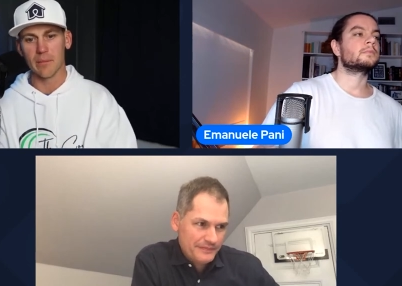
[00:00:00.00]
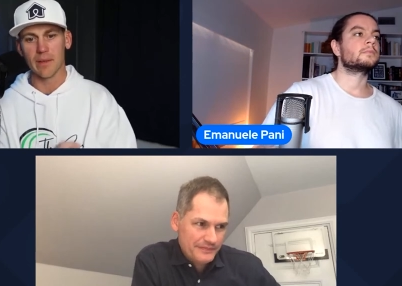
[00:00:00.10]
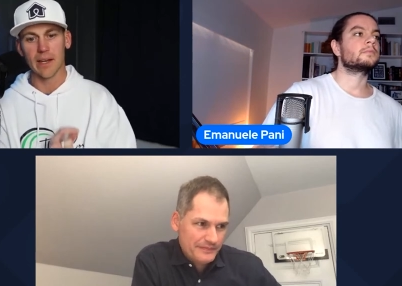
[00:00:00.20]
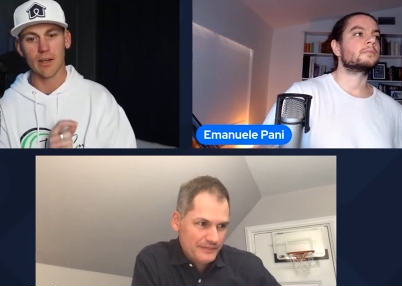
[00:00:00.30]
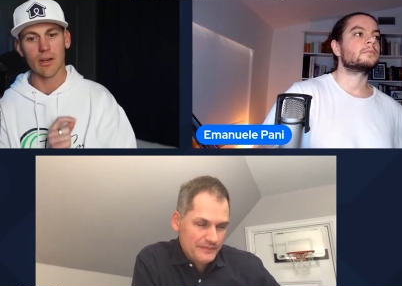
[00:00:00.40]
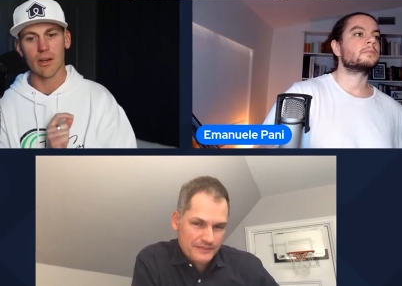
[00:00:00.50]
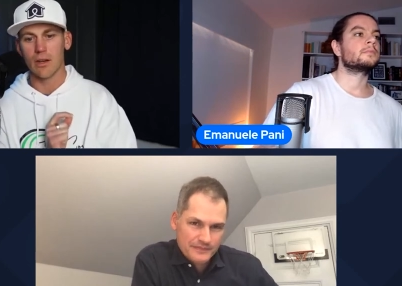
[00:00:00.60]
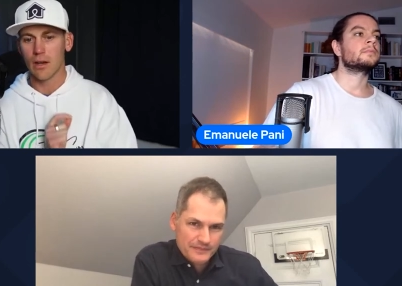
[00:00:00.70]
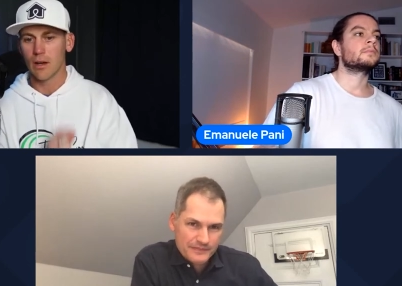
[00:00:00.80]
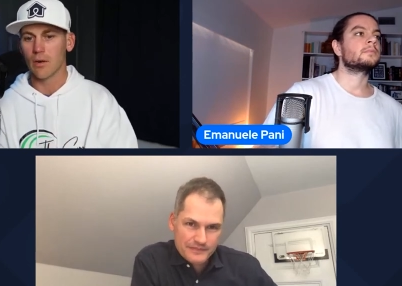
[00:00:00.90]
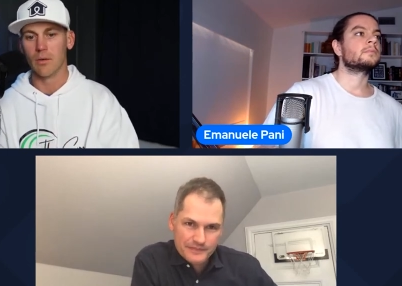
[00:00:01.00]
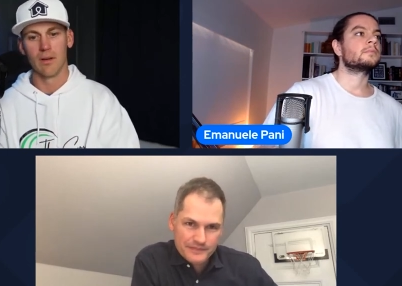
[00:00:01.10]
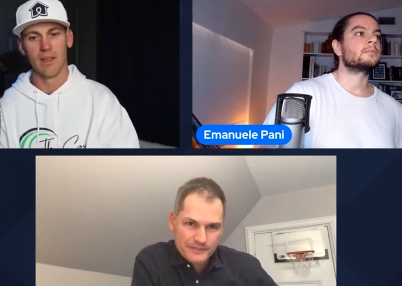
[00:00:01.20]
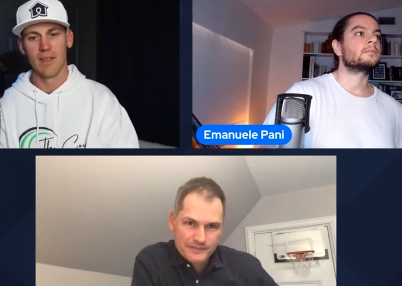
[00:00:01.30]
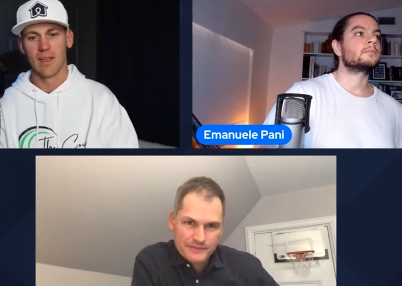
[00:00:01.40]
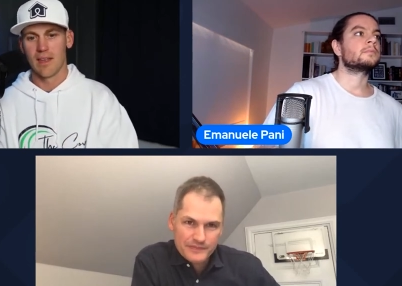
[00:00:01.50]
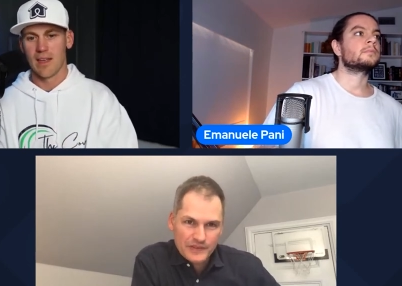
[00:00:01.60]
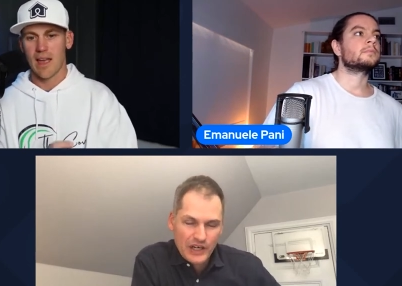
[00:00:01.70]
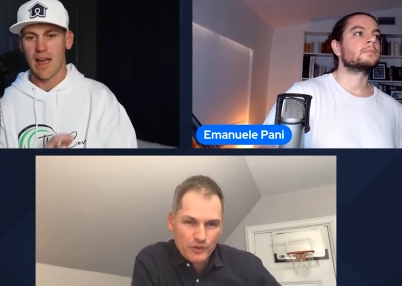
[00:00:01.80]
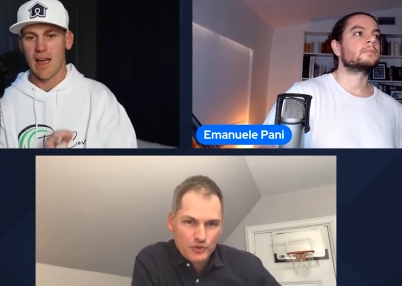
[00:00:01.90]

Speaker 1: like, no.
Speaker 2: No.